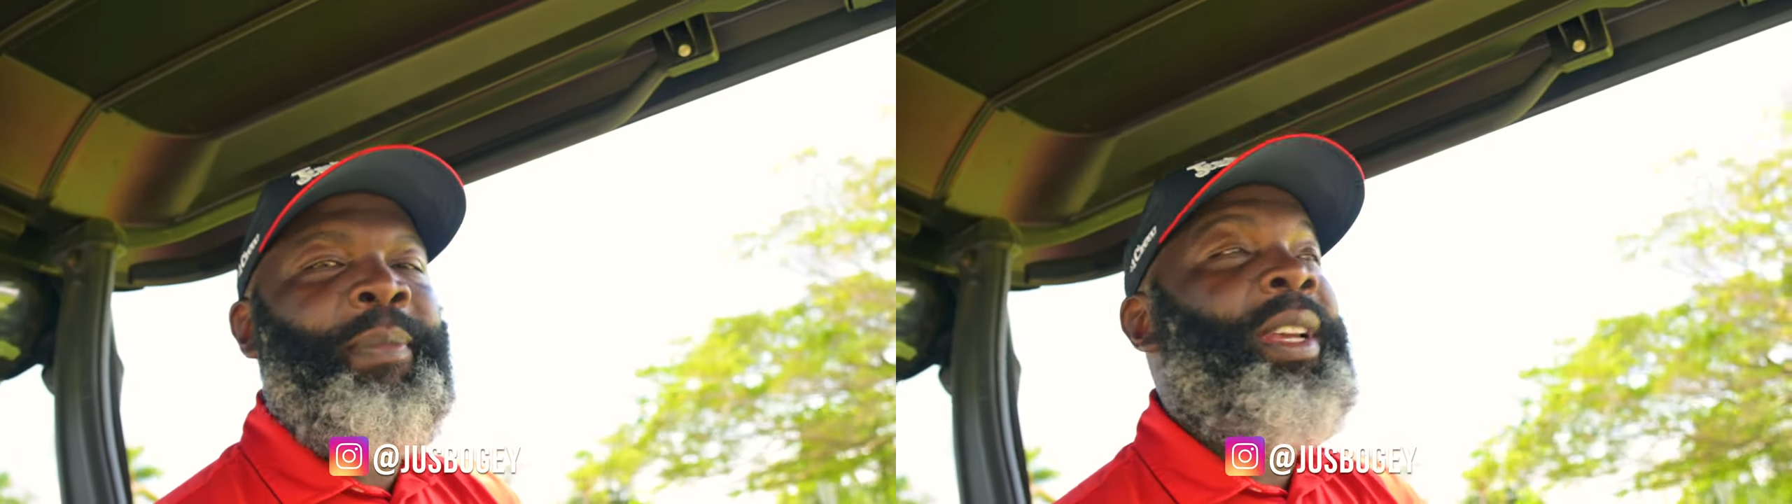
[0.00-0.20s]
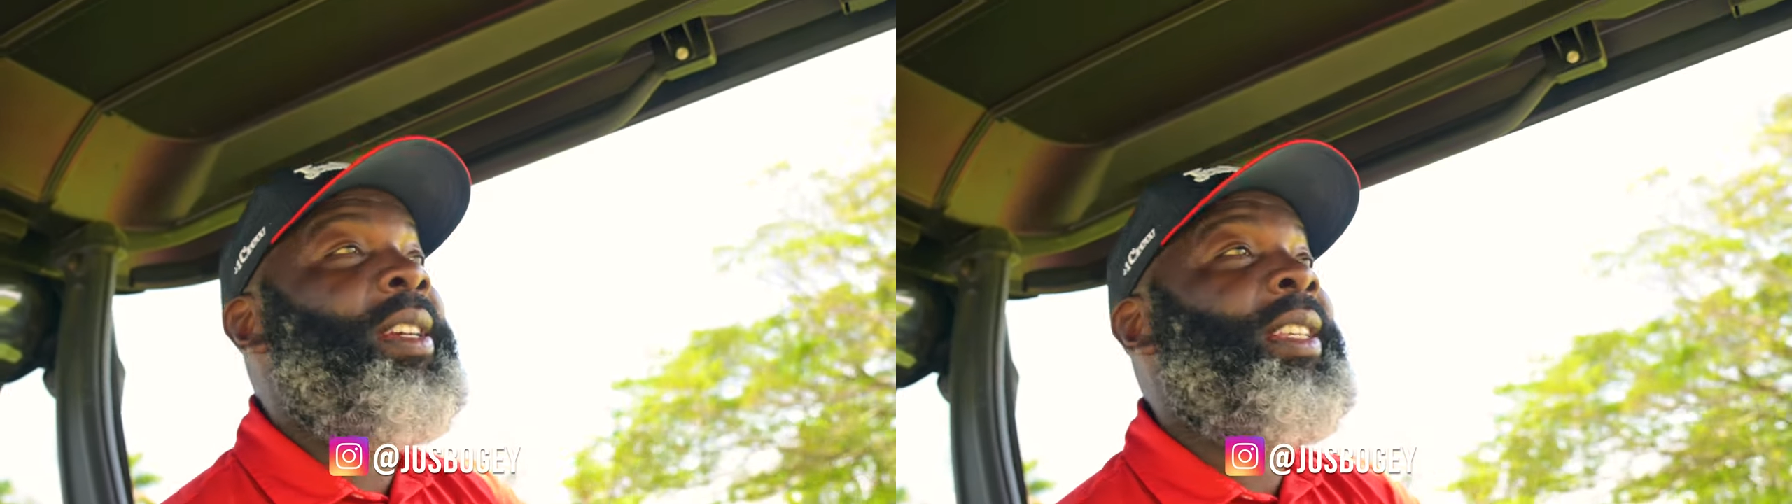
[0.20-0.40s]

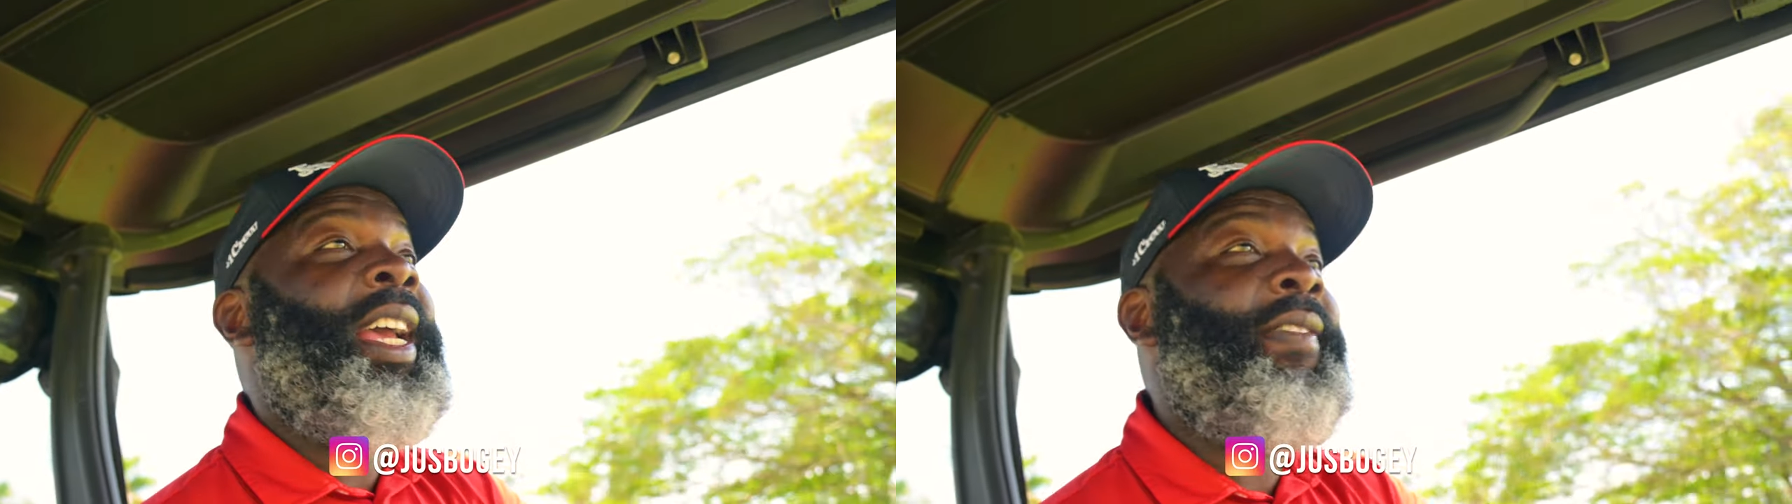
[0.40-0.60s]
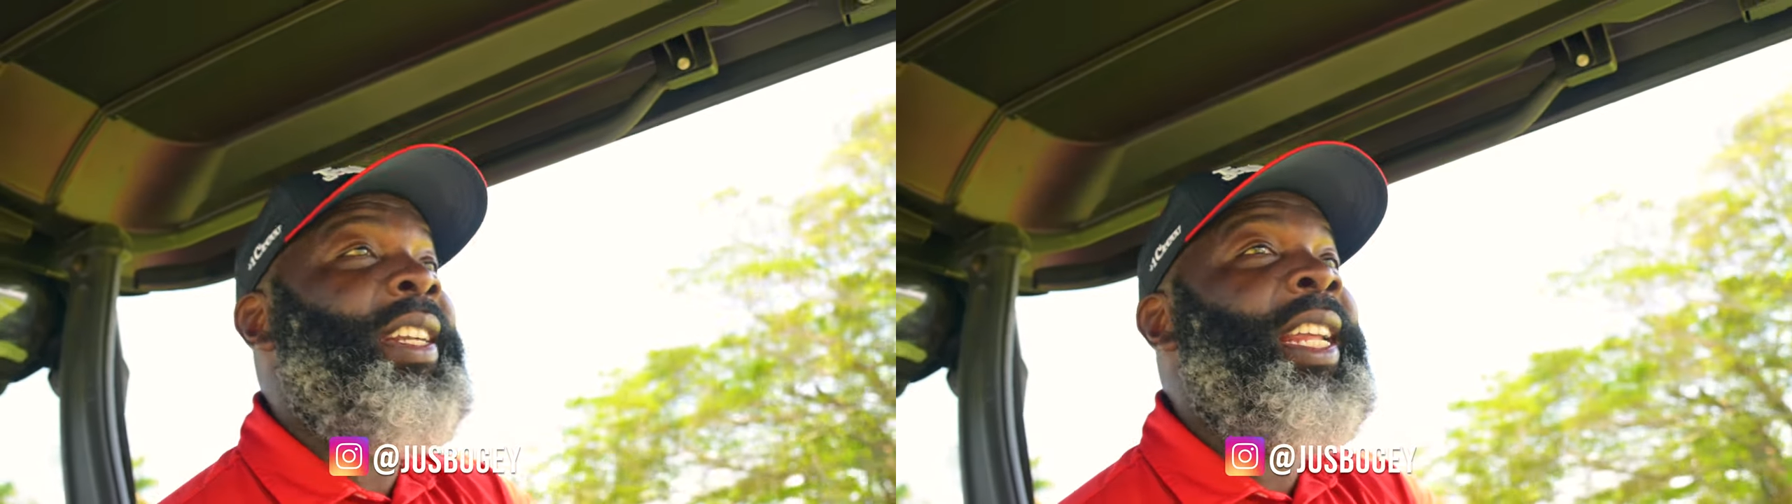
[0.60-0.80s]
Because
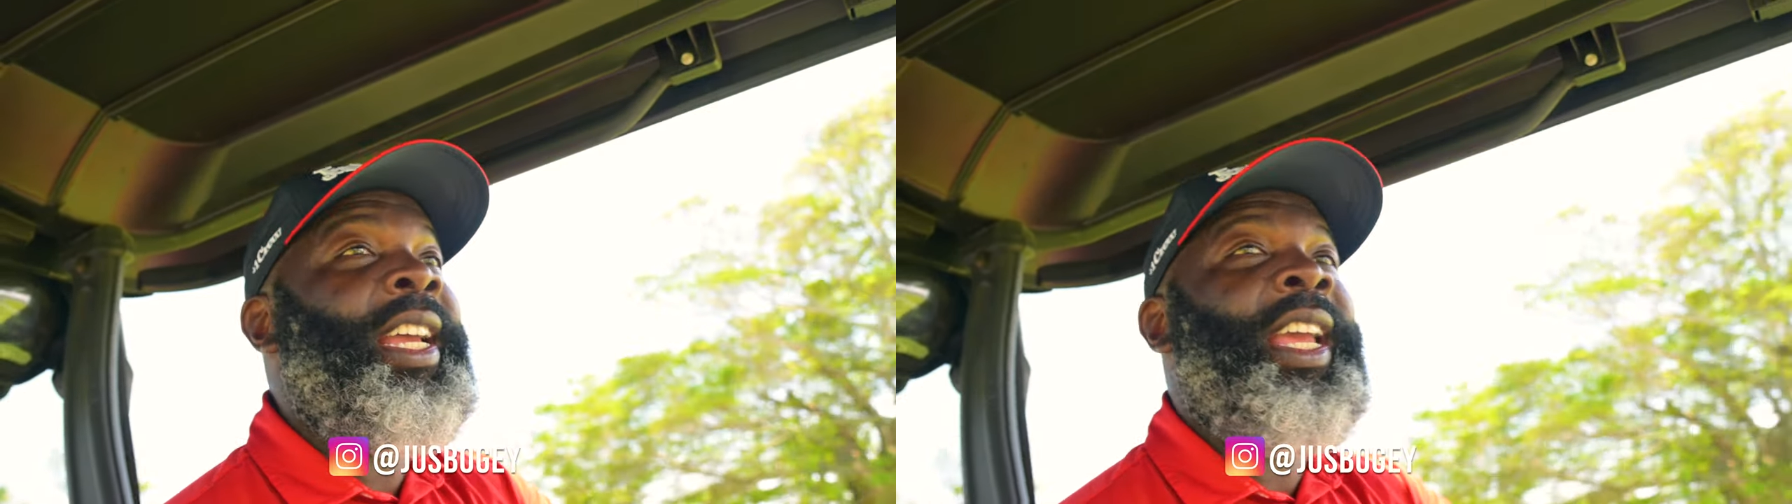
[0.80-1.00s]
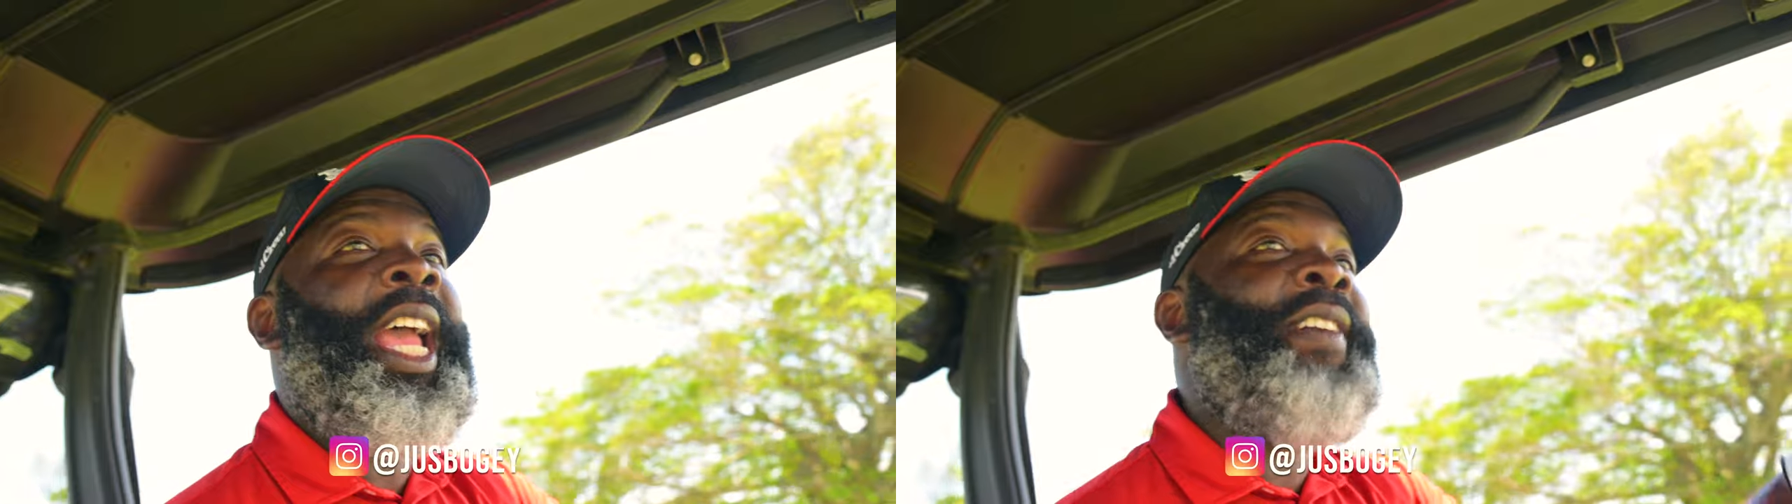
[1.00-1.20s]
every day,